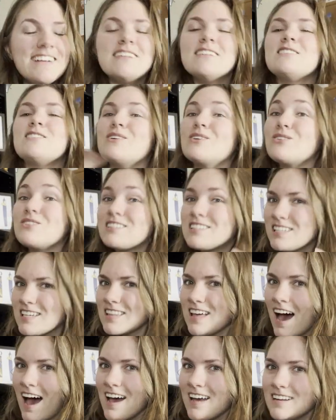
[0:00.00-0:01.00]
So you'll see
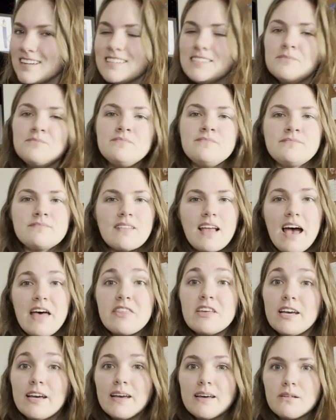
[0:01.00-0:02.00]
that. And
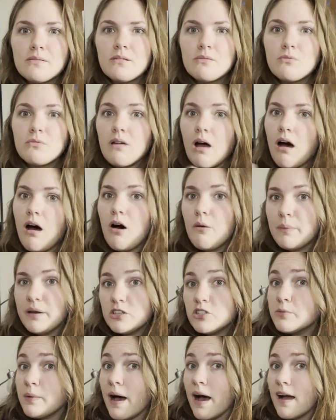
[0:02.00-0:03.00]
then I'll meet
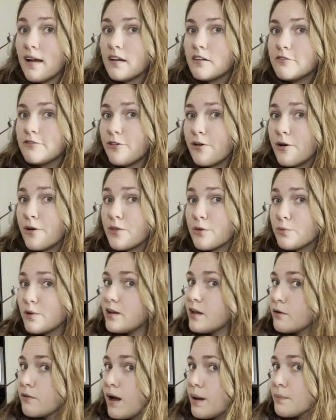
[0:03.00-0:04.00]
you back for the
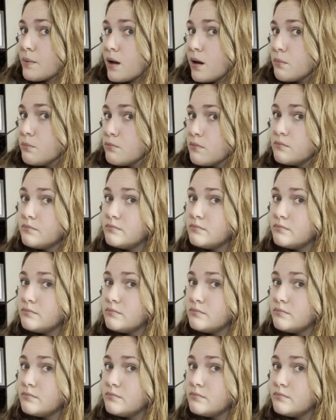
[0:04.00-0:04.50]
reading wrap up.